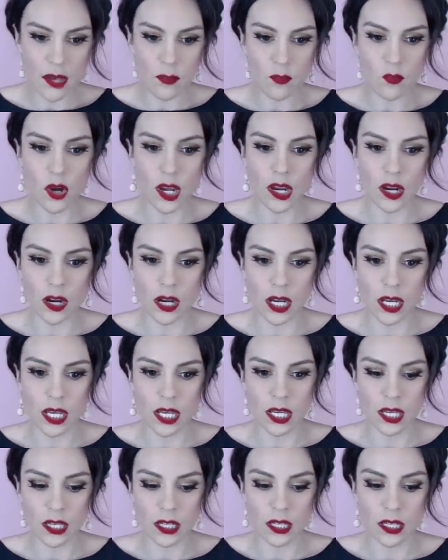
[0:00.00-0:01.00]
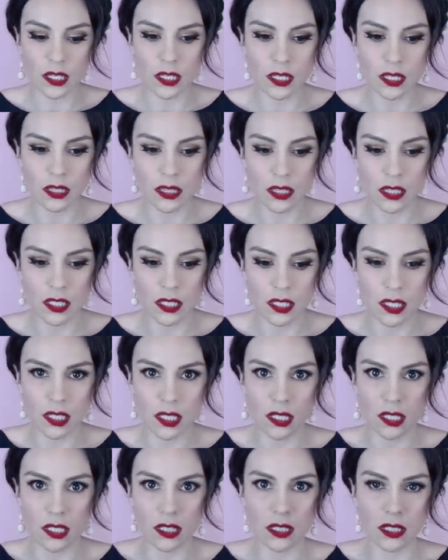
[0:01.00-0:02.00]
I'm wearing
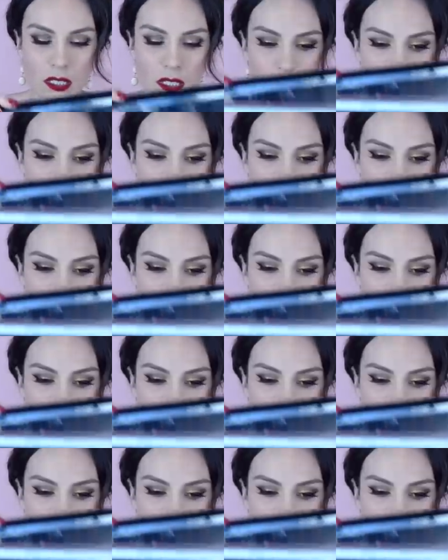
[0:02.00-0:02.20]
the,